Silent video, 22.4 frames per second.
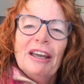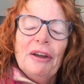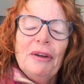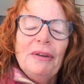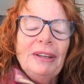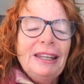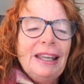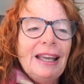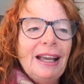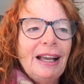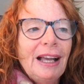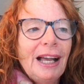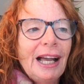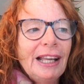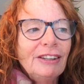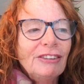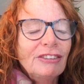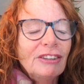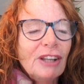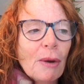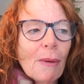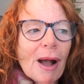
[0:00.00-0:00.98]
So yeah,
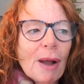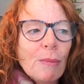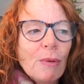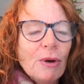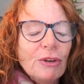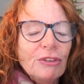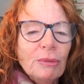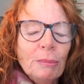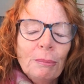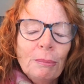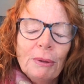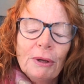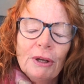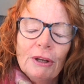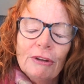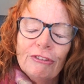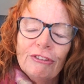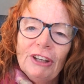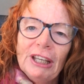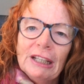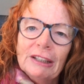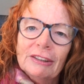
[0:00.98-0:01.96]
I wasn't
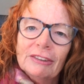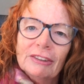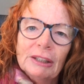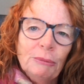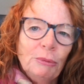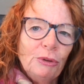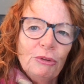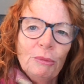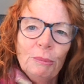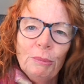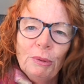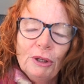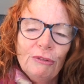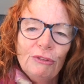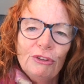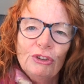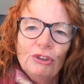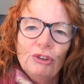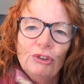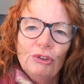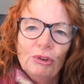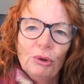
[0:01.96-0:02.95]
perfect
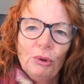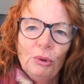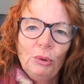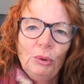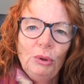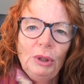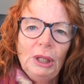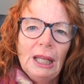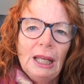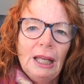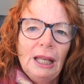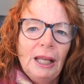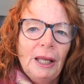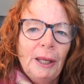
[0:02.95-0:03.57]
at all.